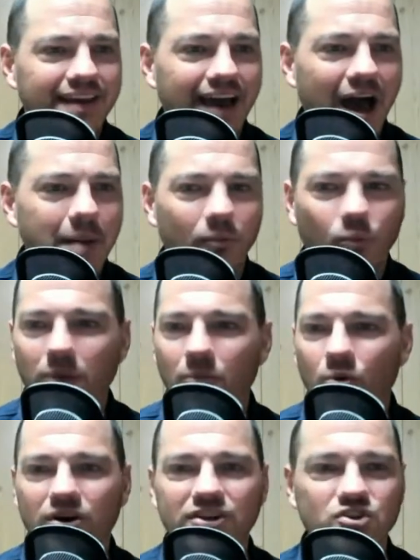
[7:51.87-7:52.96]
What
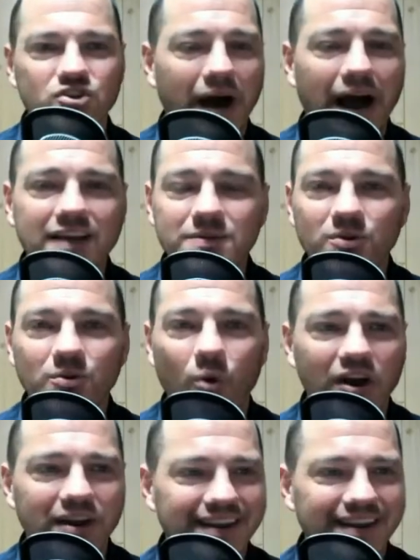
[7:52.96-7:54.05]
more could you possibly
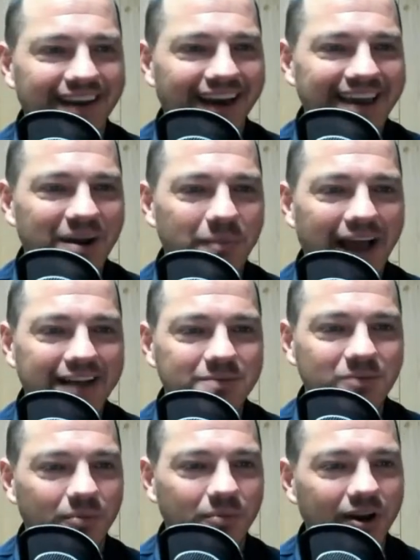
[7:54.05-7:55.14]
want in a
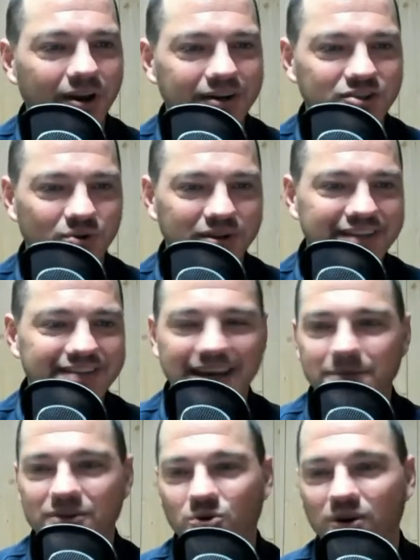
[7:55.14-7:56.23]
basketball player to join this
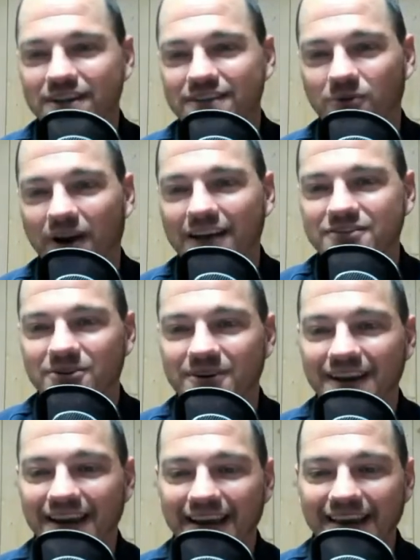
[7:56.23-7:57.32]
team, to join this roster?
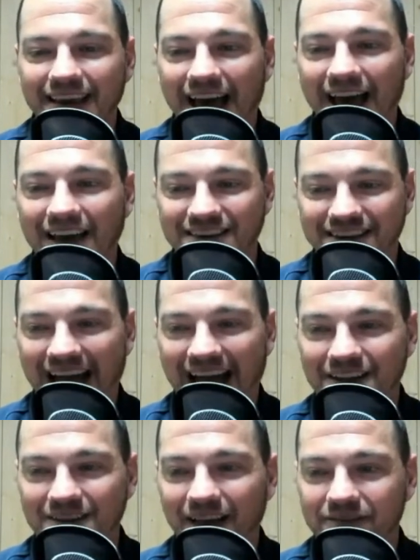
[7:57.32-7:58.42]
You
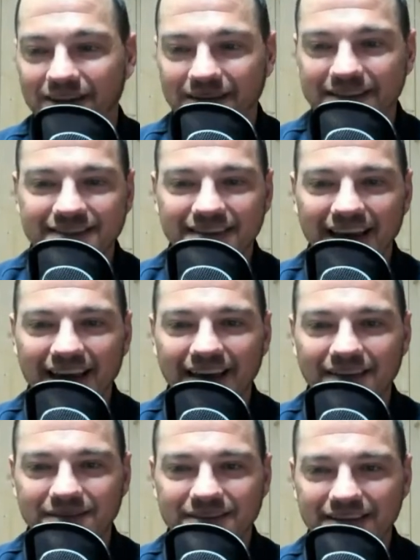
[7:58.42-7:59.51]
gotta love it. Let's
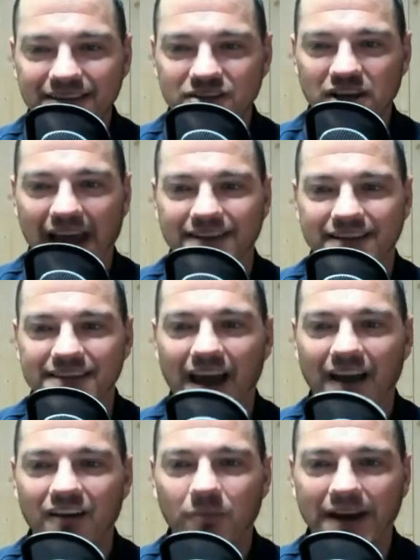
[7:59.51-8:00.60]
get into the chat and see
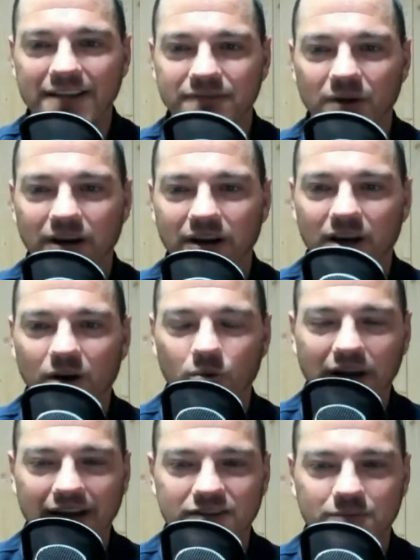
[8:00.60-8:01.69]
how everybody's feeling here, and we'll
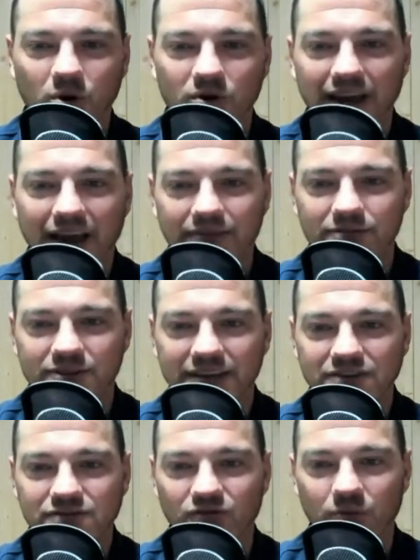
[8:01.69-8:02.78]
kind of spur the
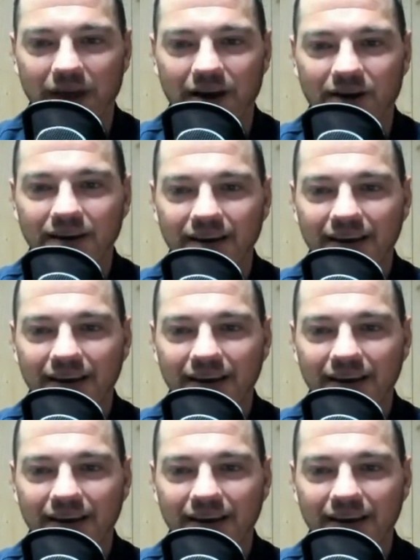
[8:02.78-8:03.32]
conversation from there.